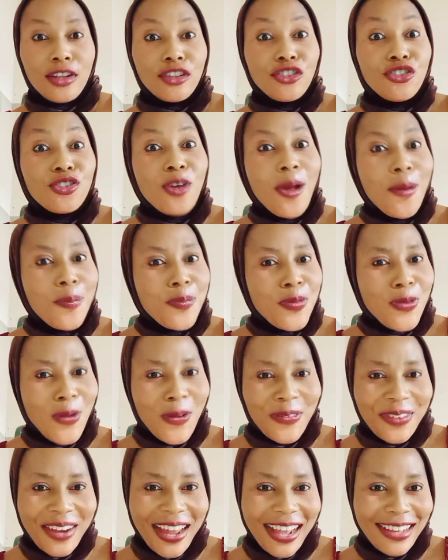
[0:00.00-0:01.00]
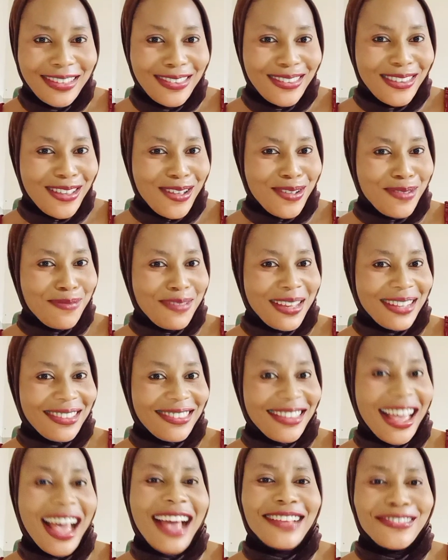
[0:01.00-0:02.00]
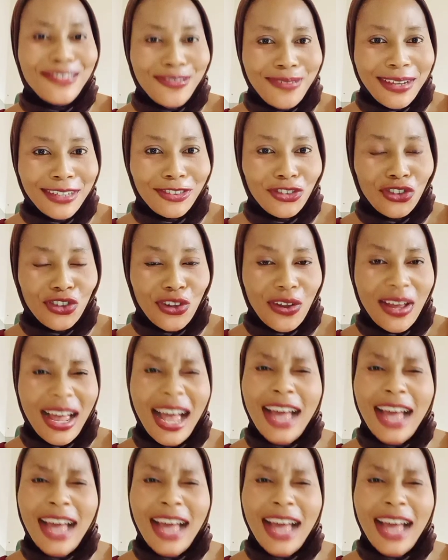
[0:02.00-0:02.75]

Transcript: Drop your nice comment, ask questions,